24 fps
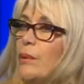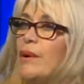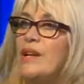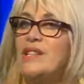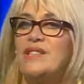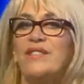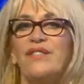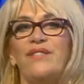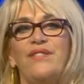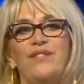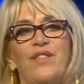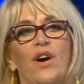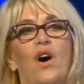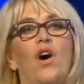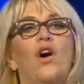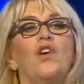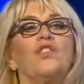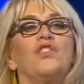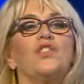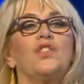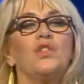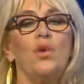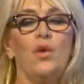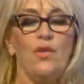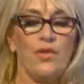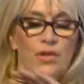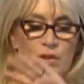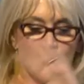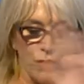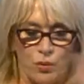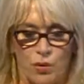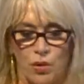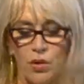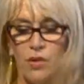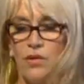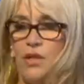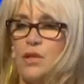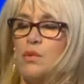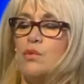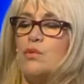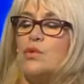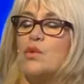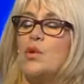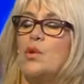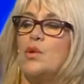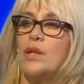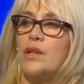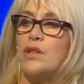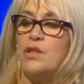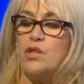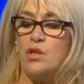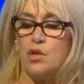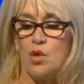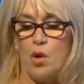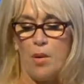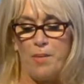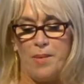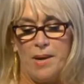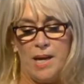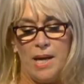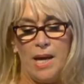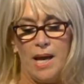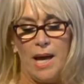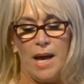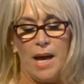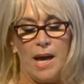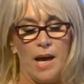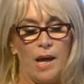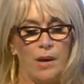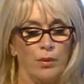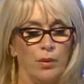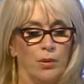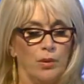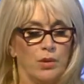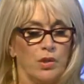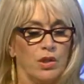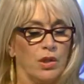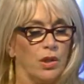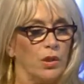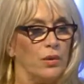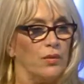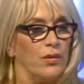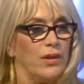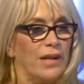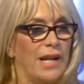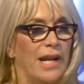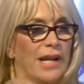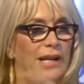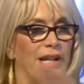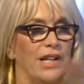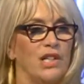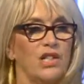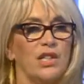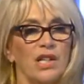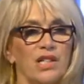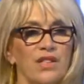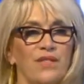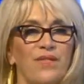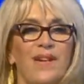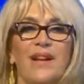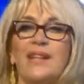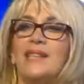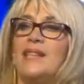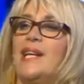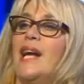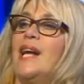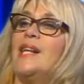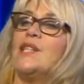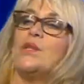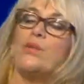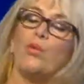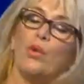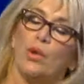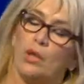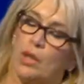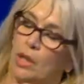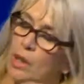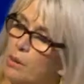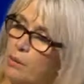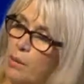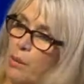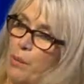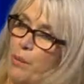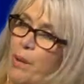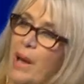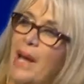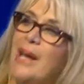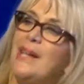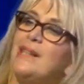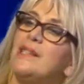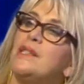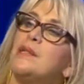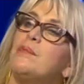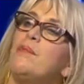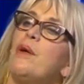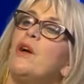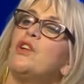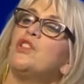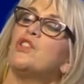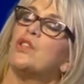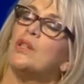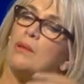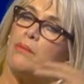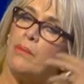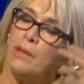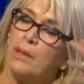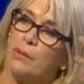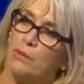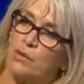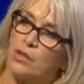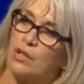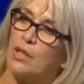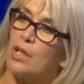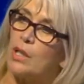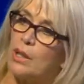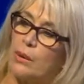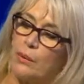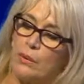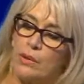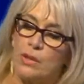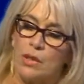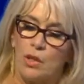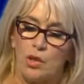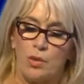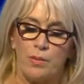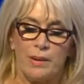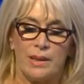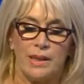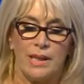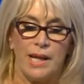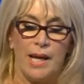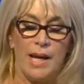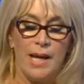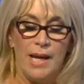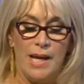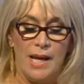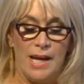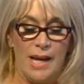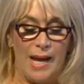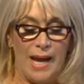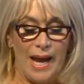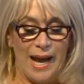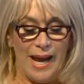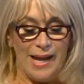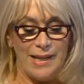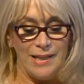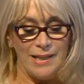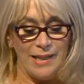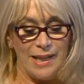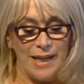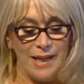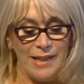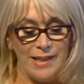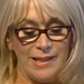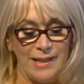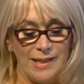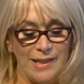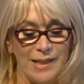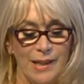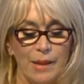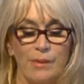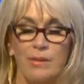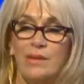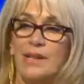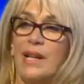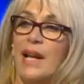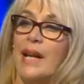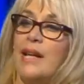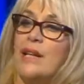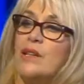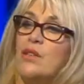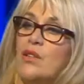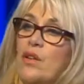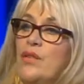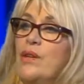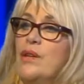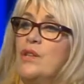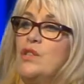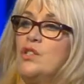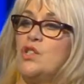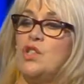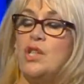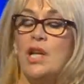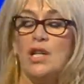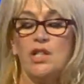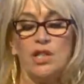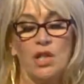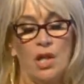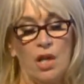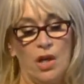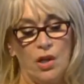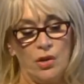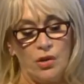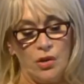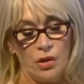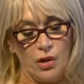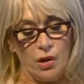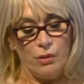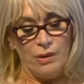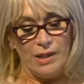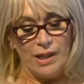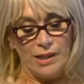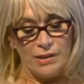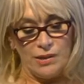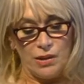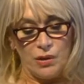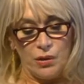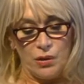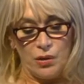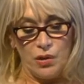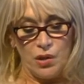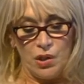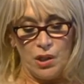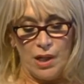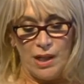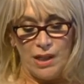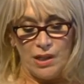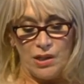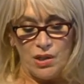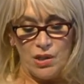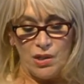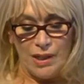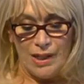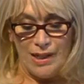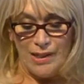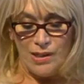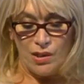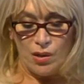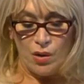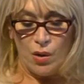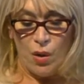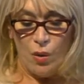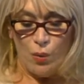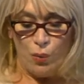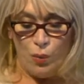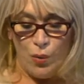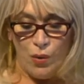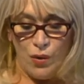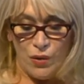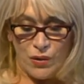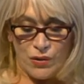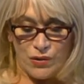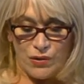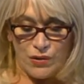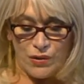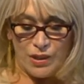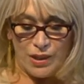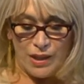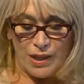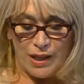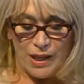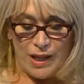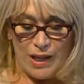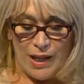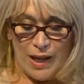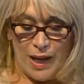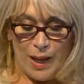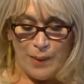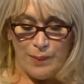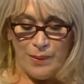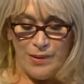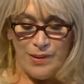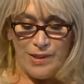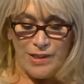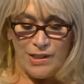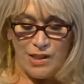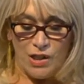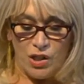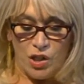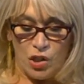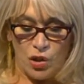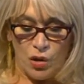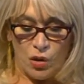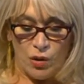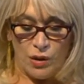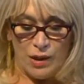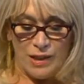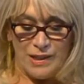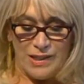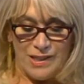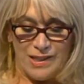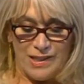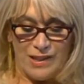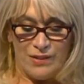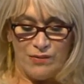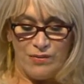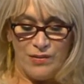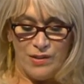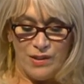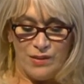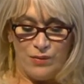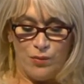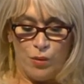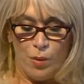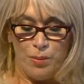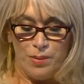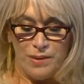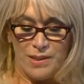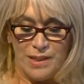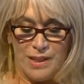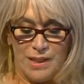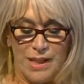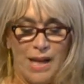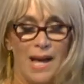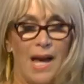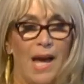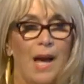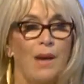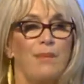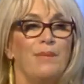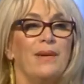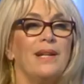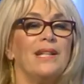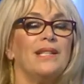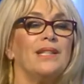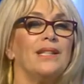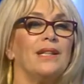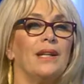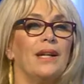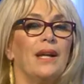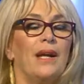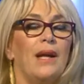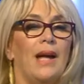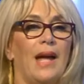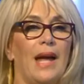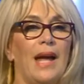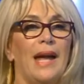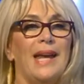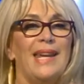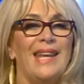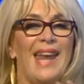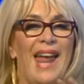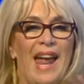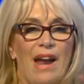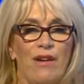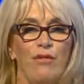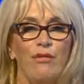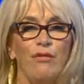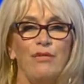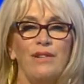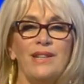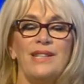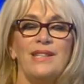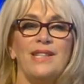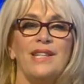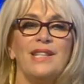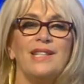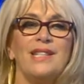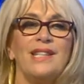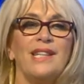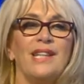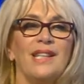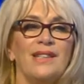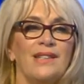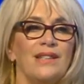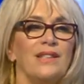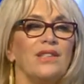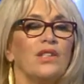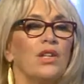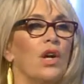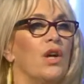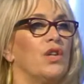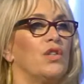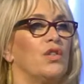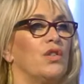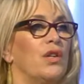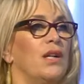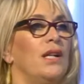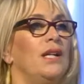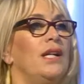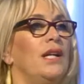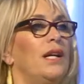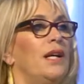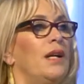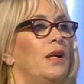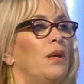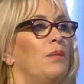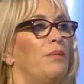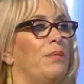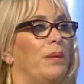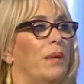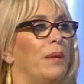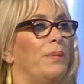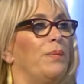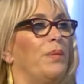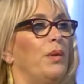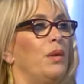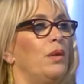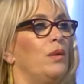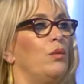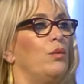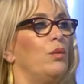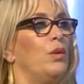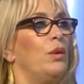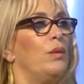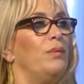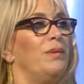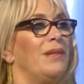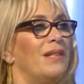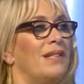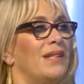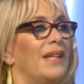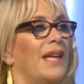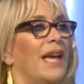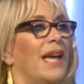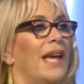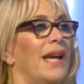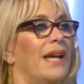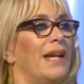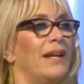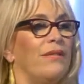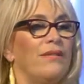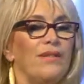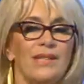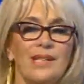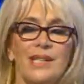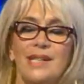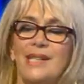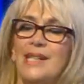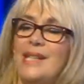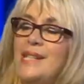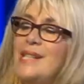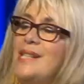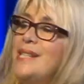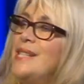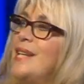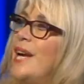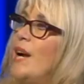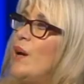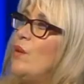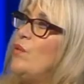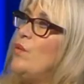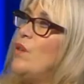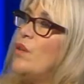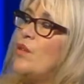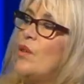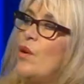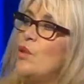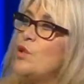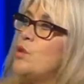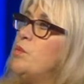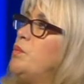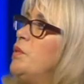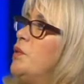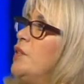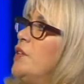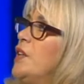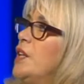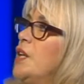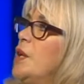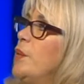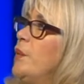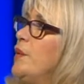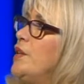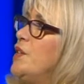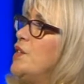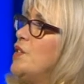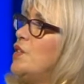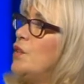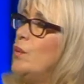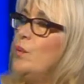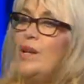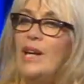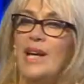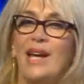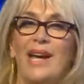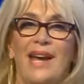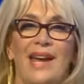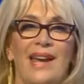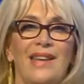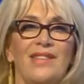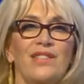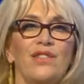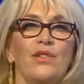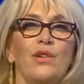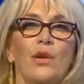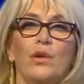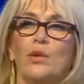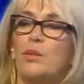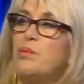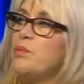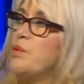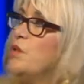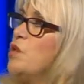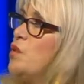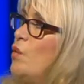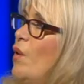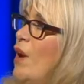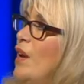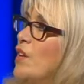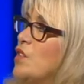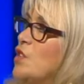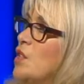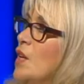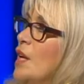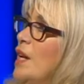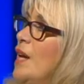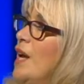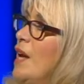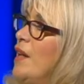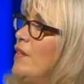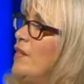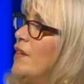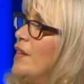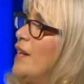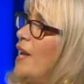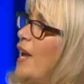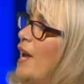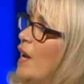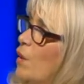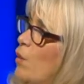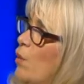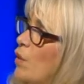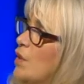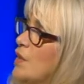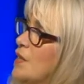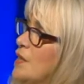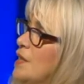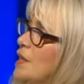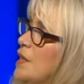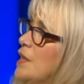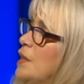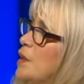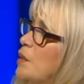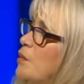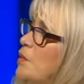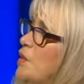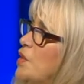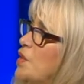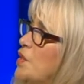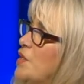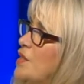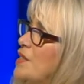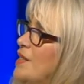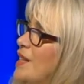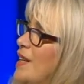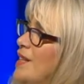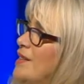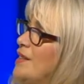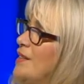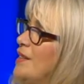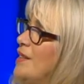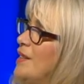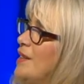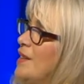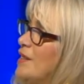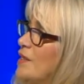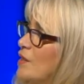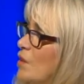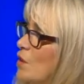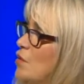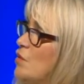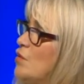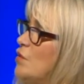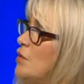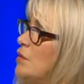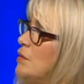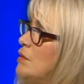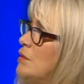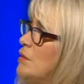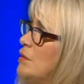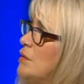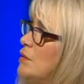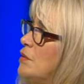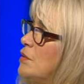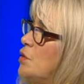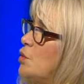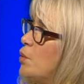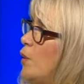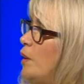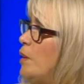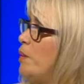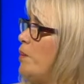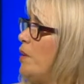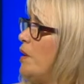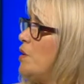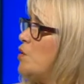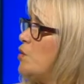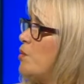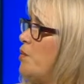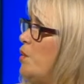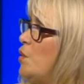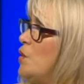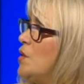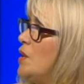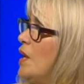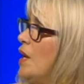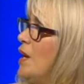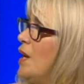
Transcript: out of vases. All this was this was all going to stop. And we were told that NHS fat cats weren't going to be paid as much, that the money was going to go into hospital care. And it seems like nothing has changed. Not only has it not changed, it's got worse. I mean, this is shocking 74%. It means that in every city in this country, people will be scared. Every city and town that the hospital they go into is mm. not up to scratch. And the Care Quality Commission said, there's a 120 page report,